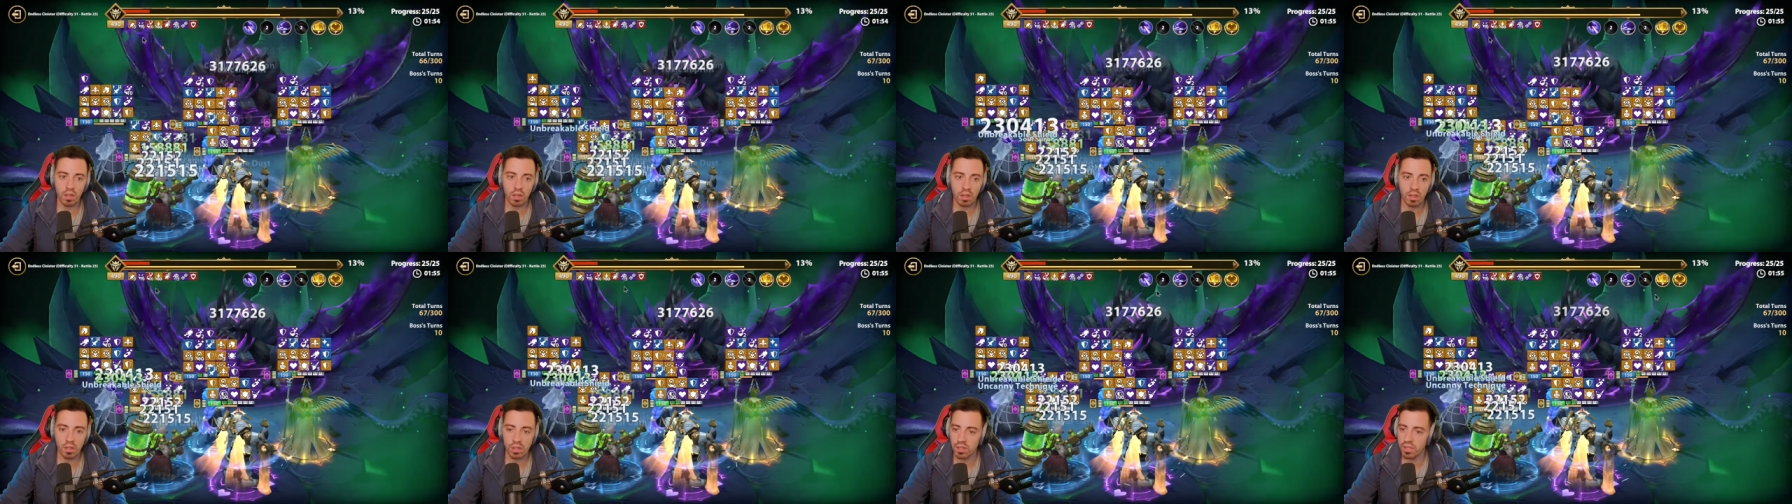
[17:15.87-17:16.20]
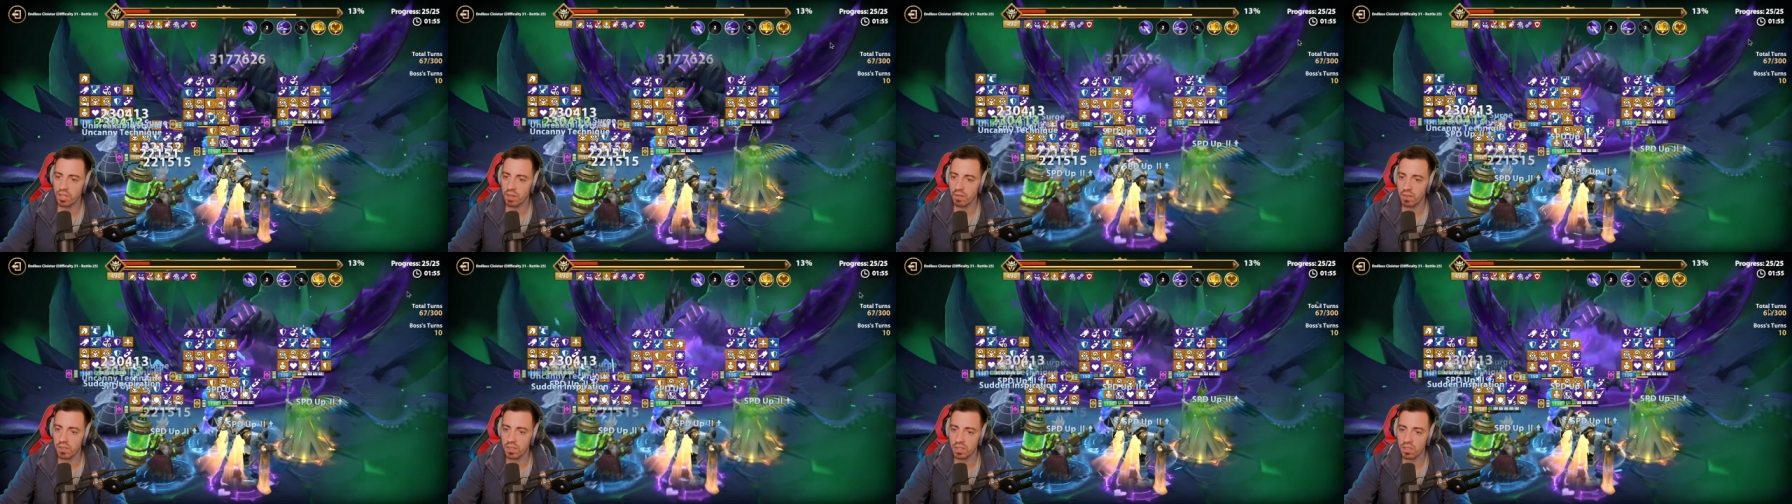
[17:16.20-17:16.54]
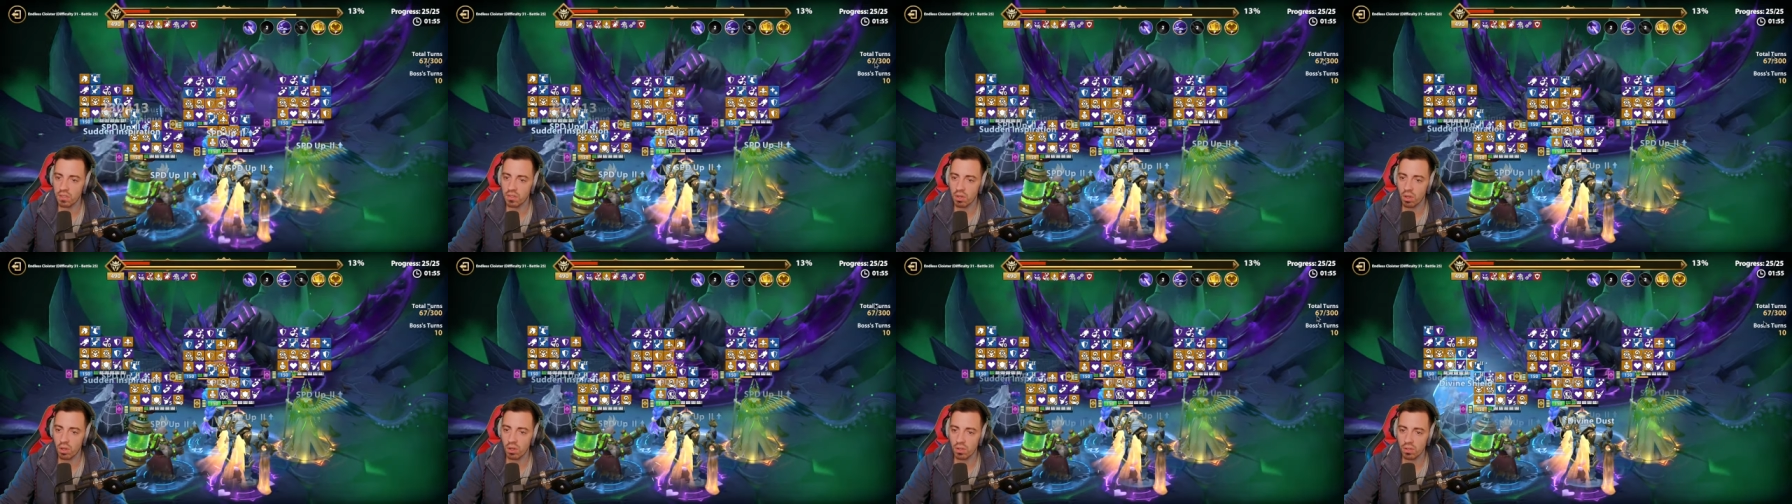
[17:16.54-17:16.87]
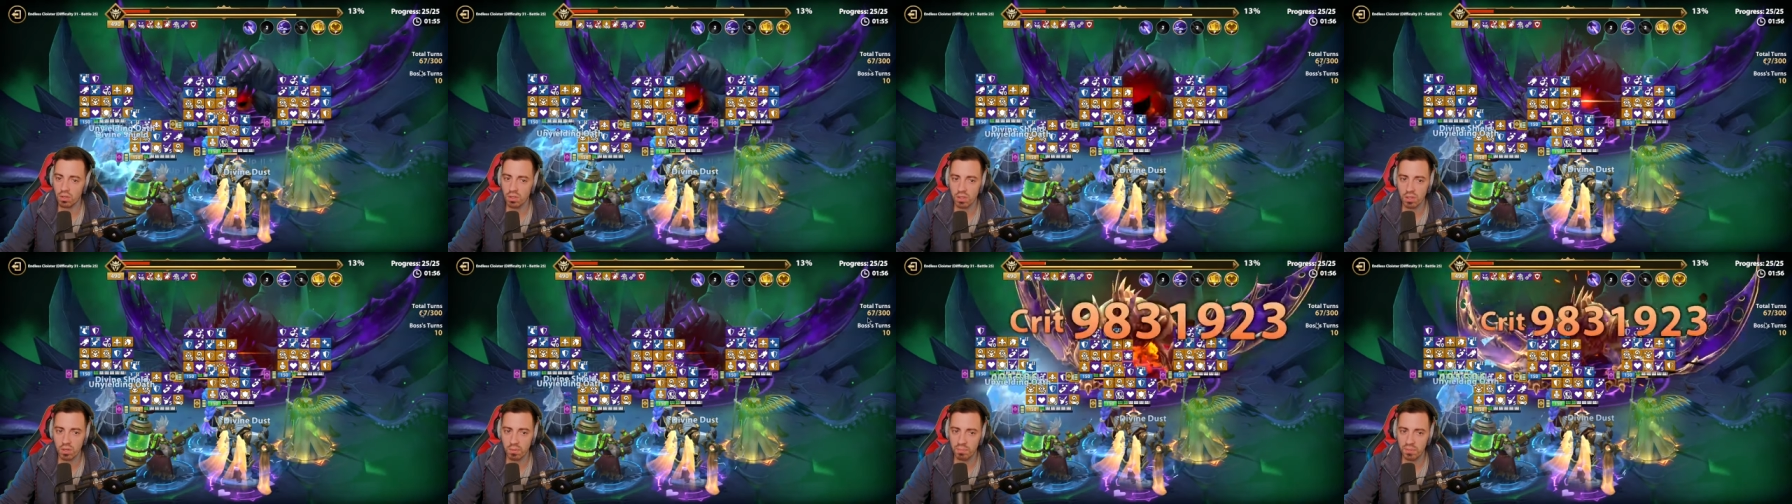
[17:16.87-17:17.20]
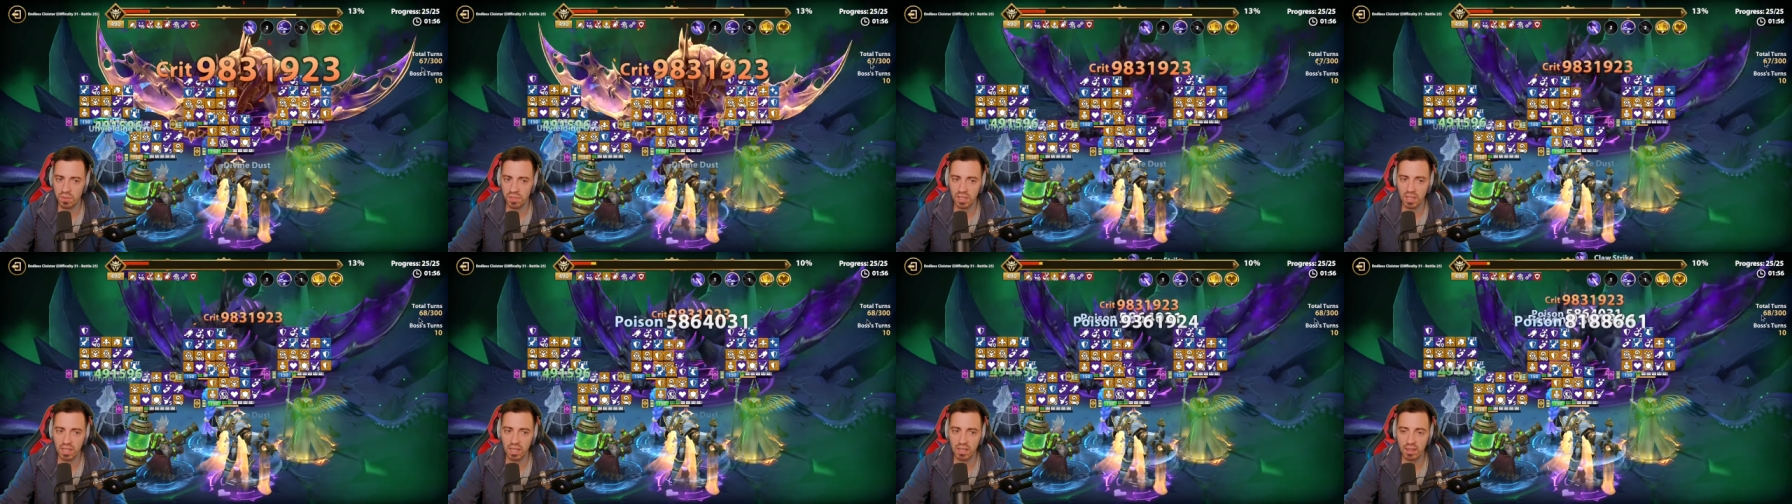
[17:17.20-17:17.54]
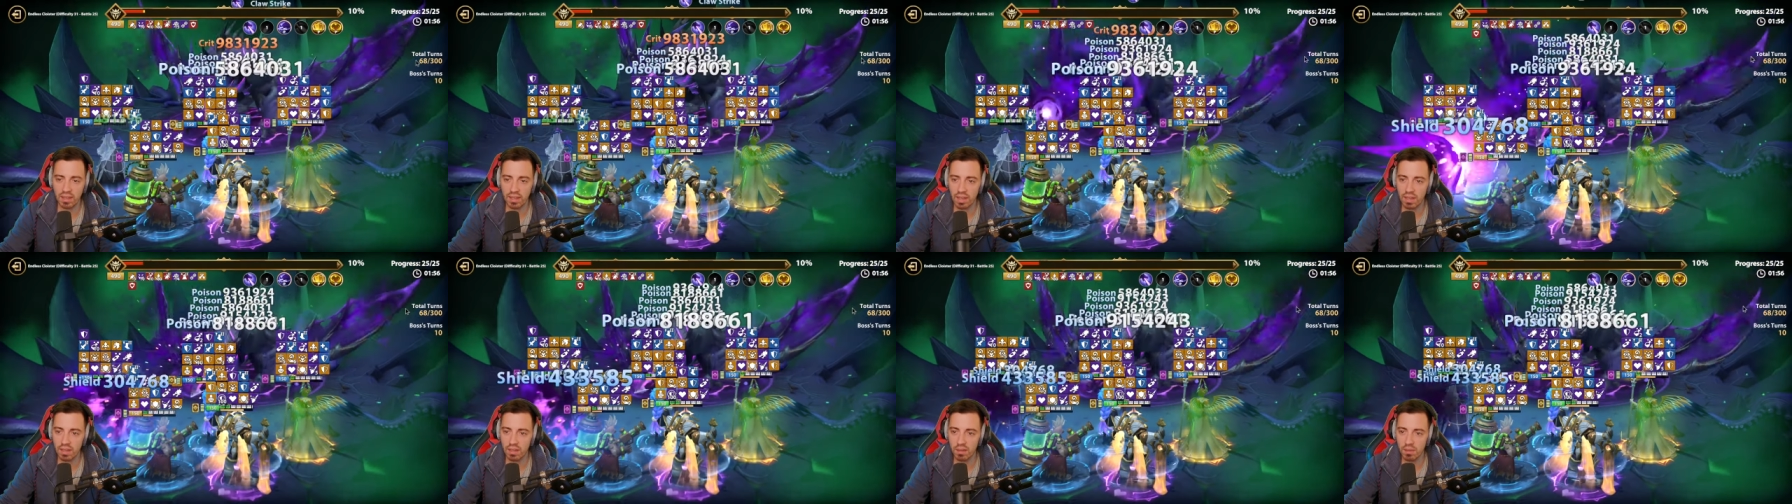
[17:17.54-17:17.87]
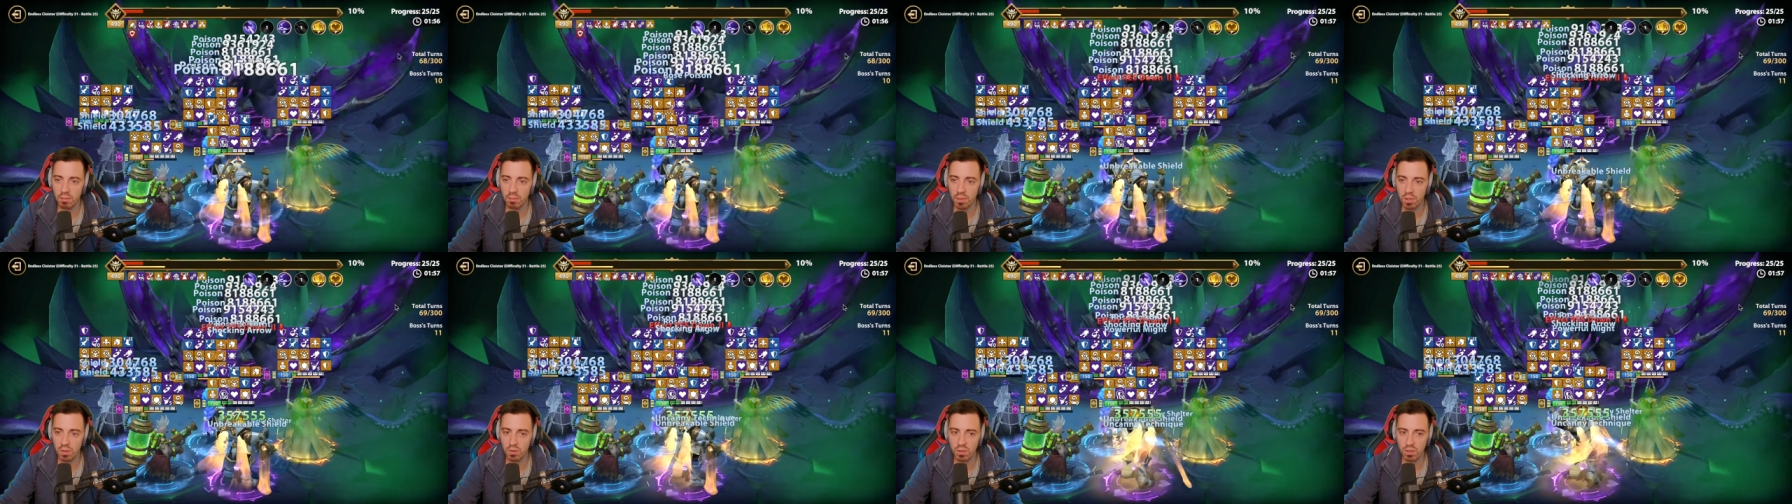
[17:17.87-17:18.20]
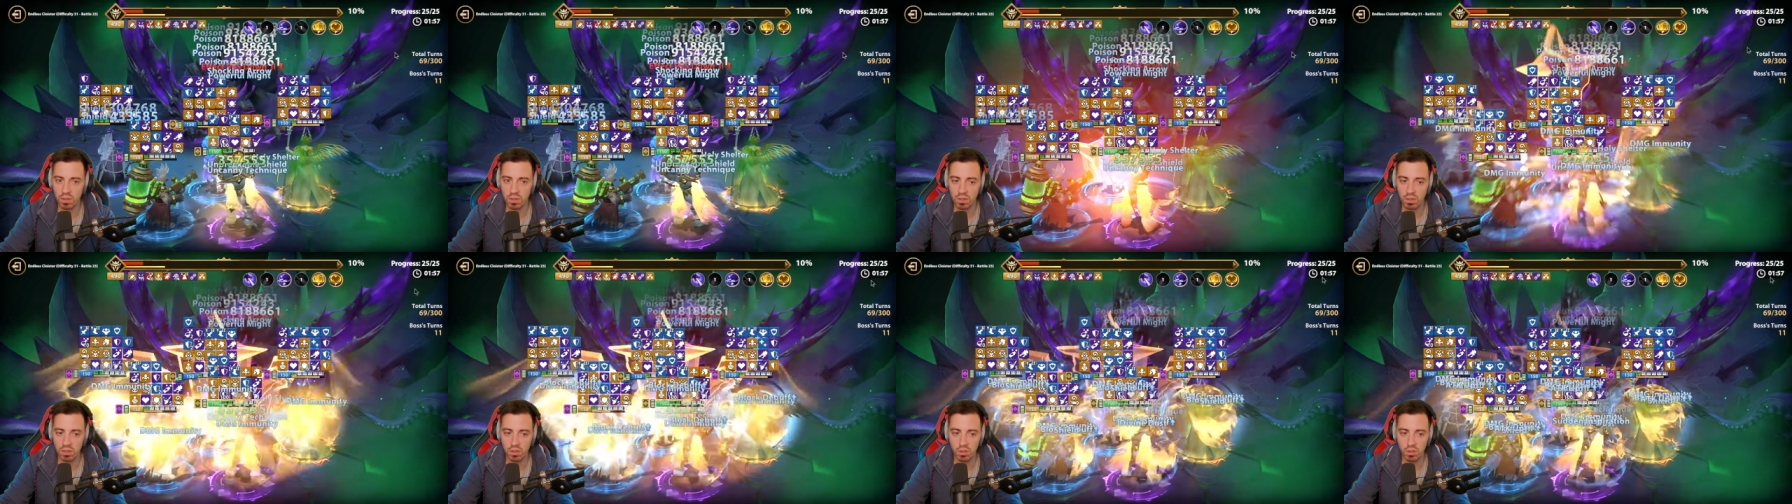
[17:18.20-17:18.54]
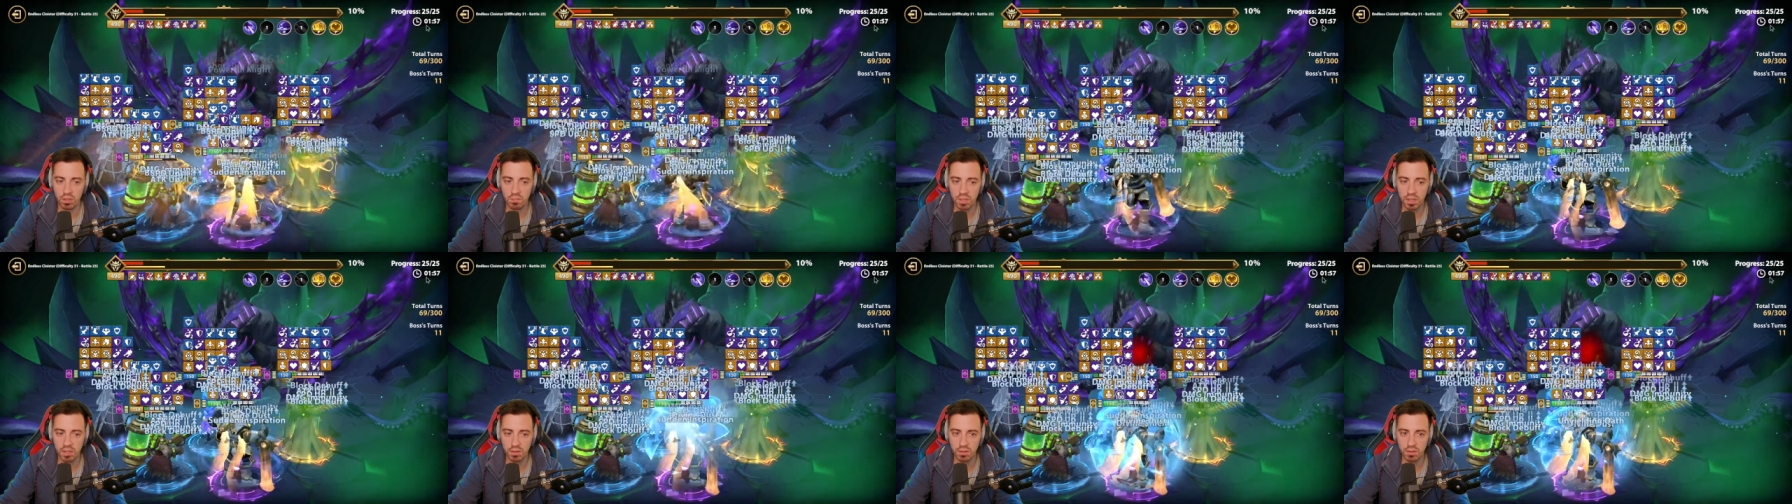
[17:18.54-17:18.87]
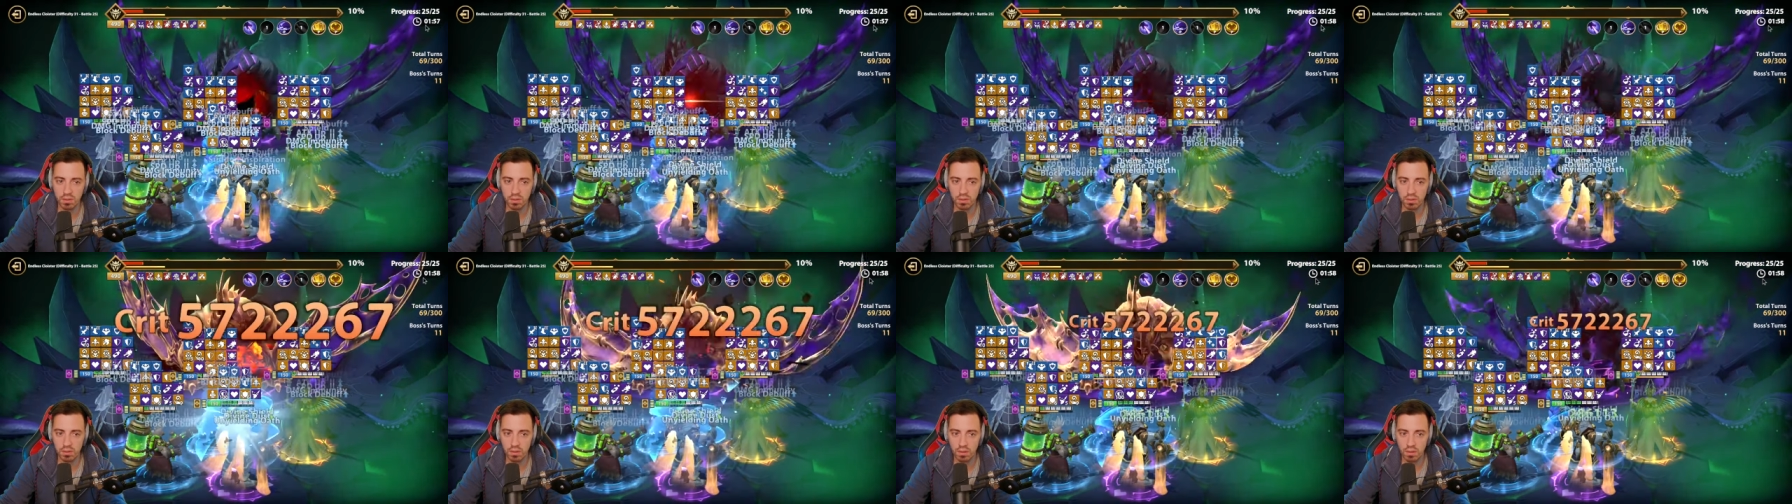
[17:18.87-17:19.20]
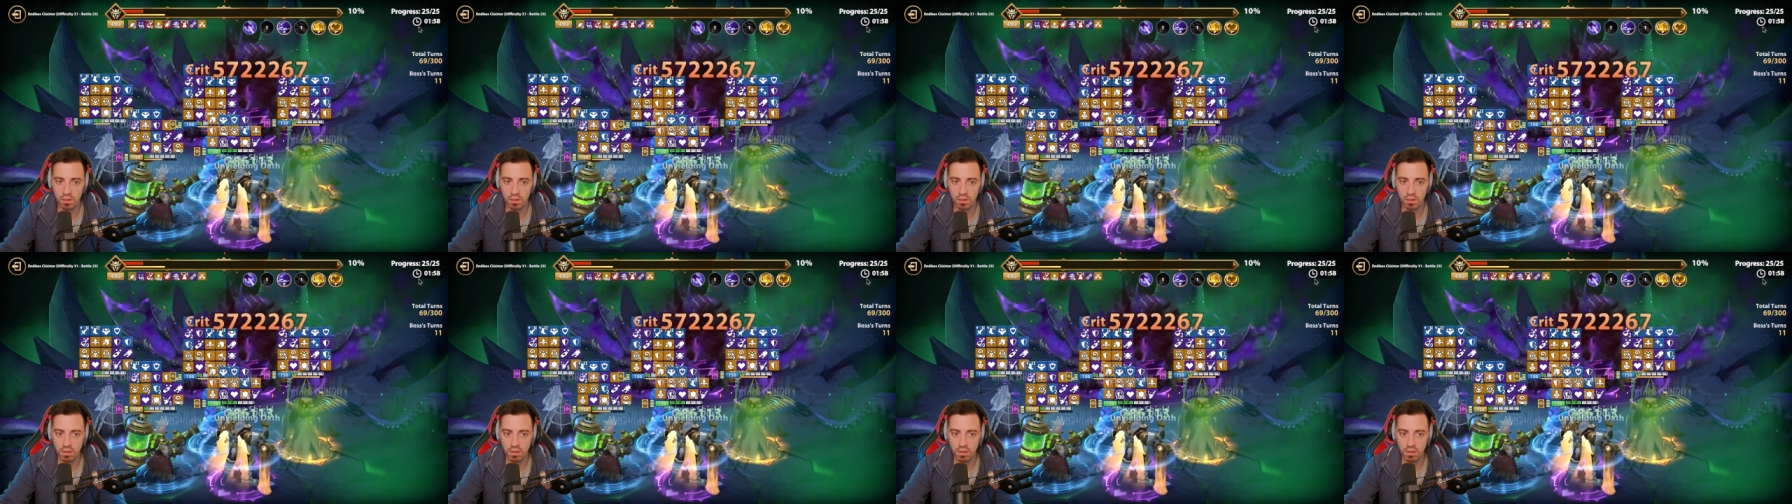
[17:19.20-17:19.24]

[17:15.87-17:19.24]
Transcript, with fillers: 70 tons, something like that, almost two minutes.